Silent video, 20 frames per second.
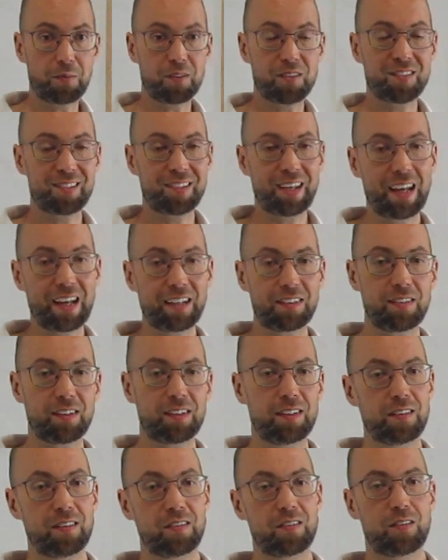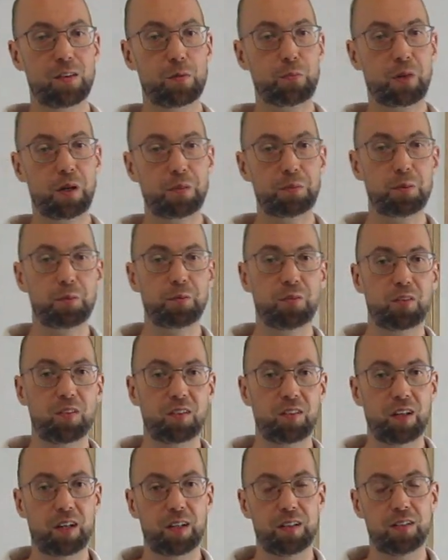SAT is the problem of
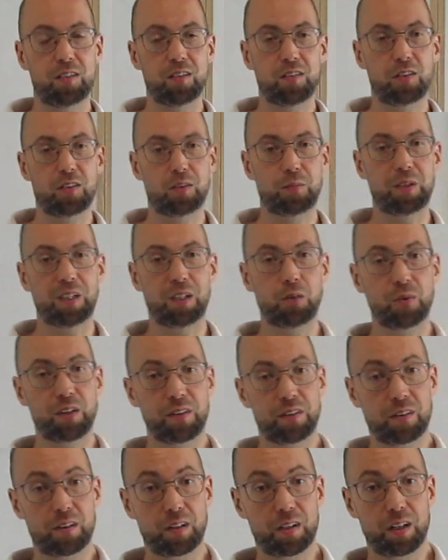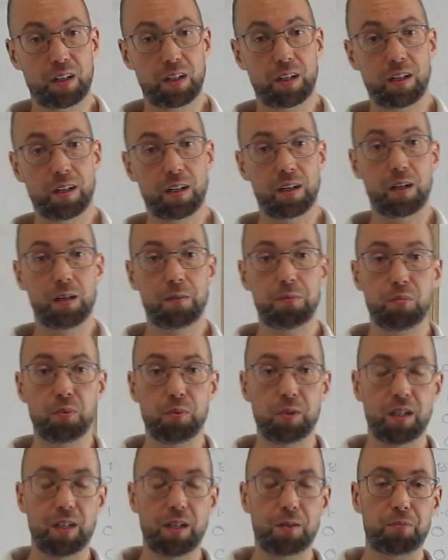determining whether a
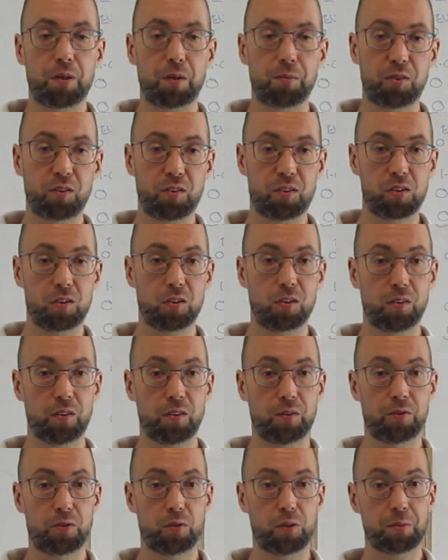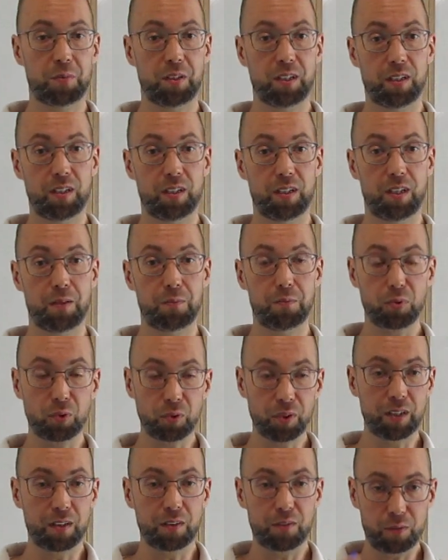propositional formula, a
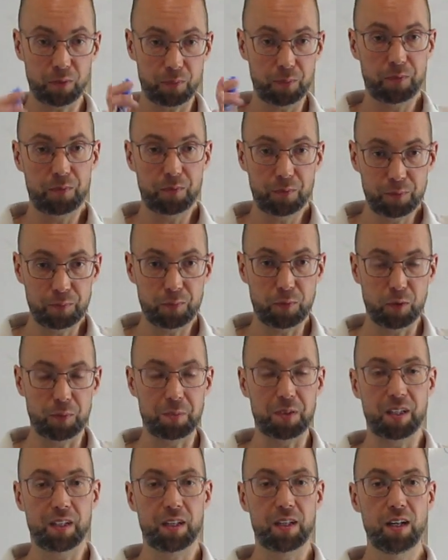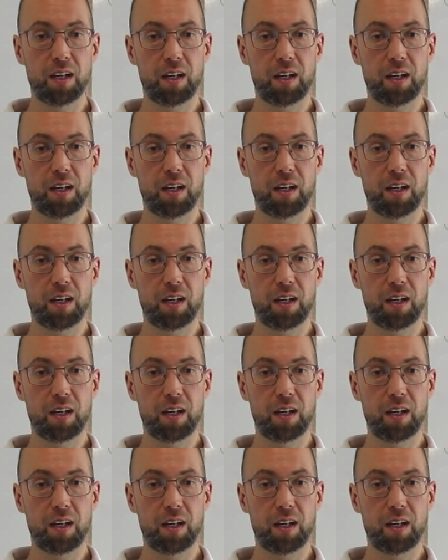Boolean formula,